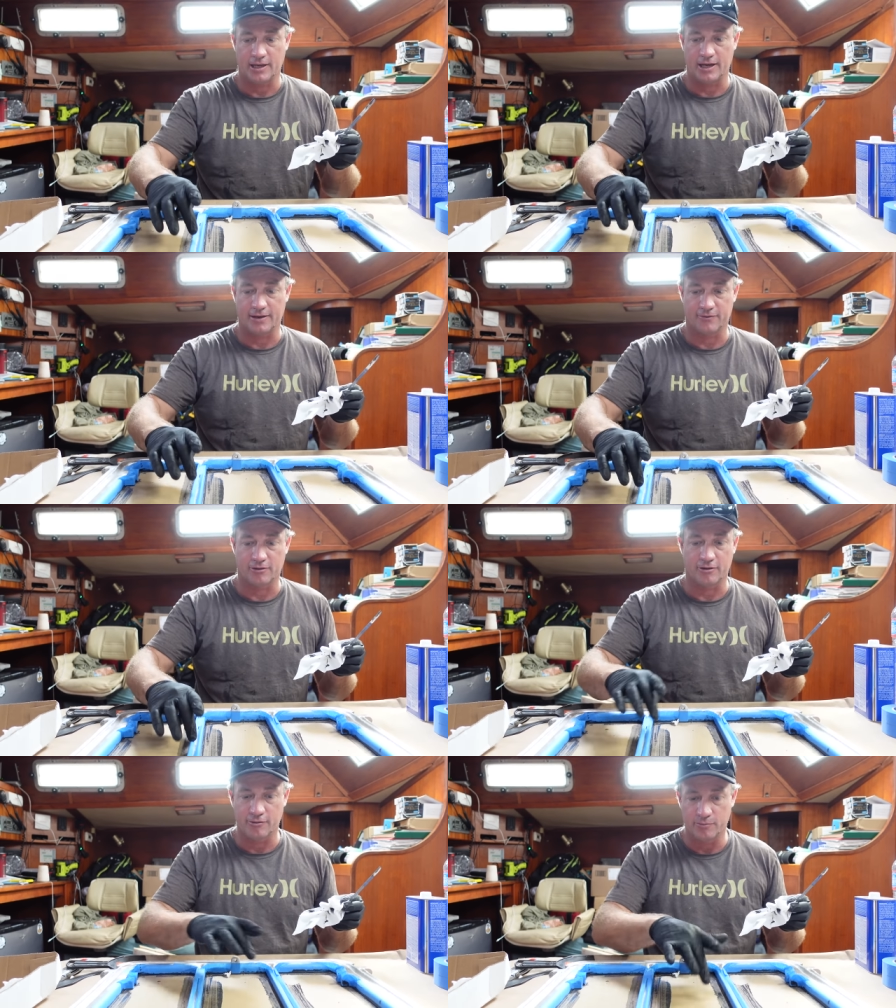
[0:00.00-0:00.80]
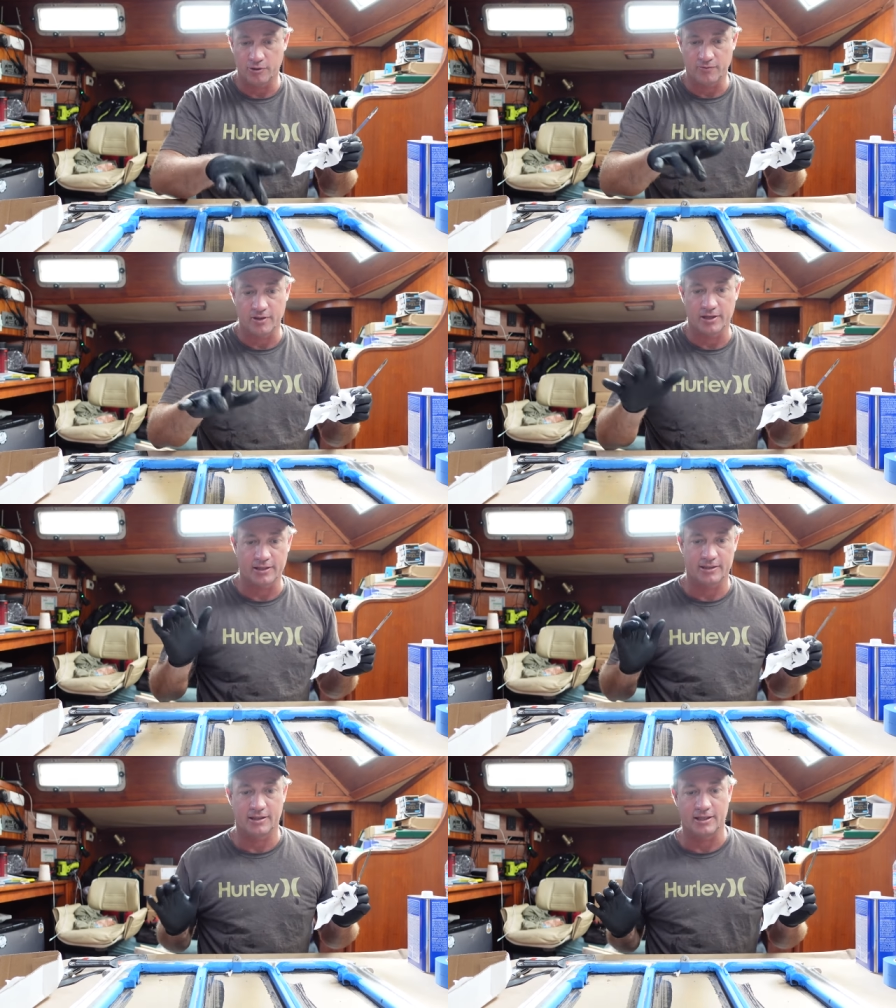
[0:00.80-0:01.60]
after I remove
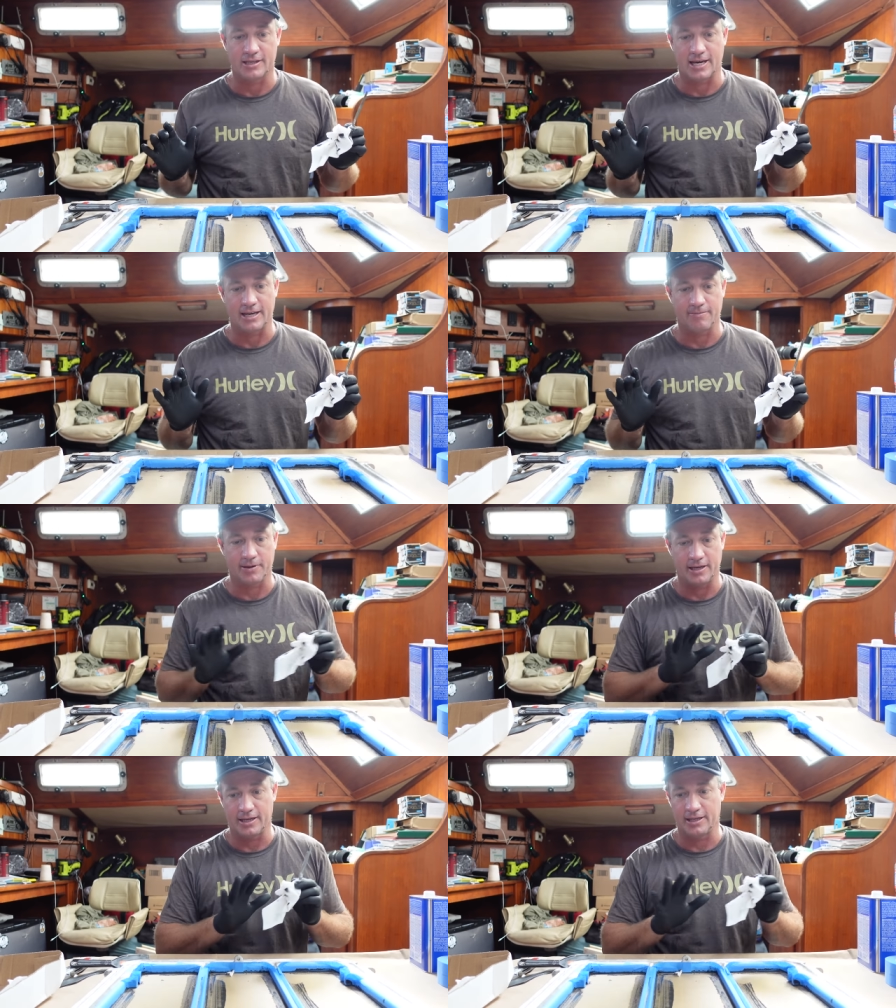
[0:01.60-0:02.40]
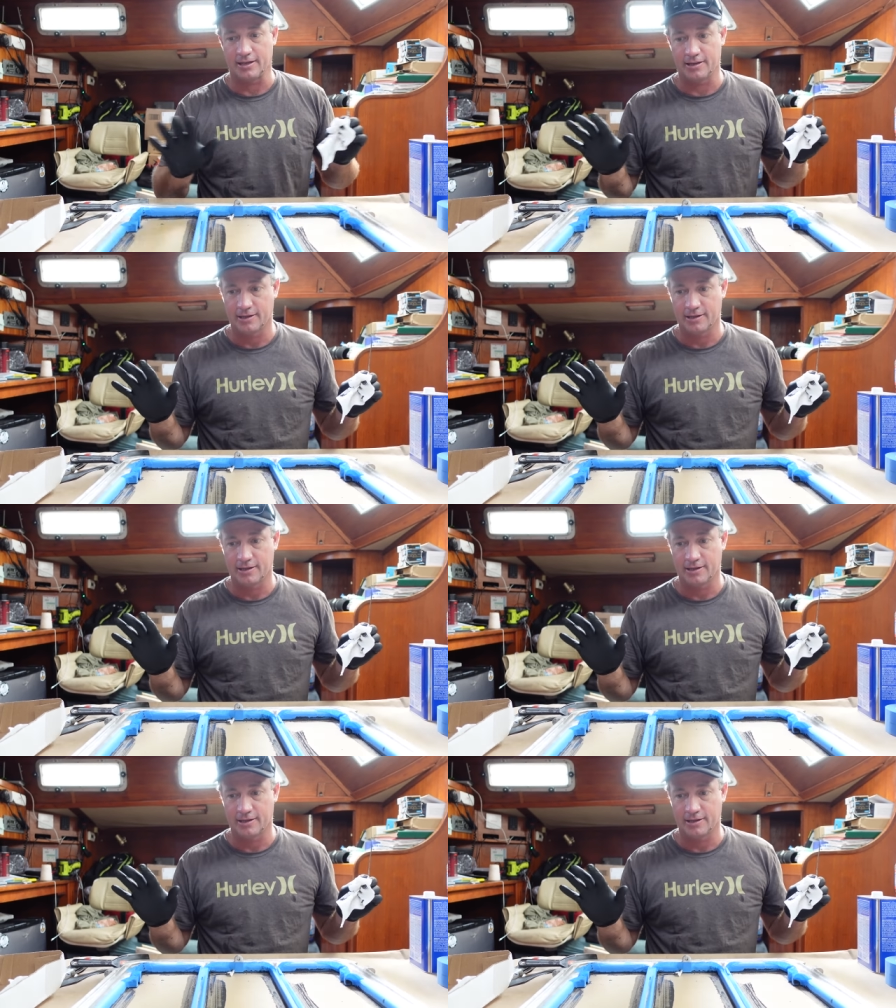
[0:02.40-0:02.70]
the, the tape, and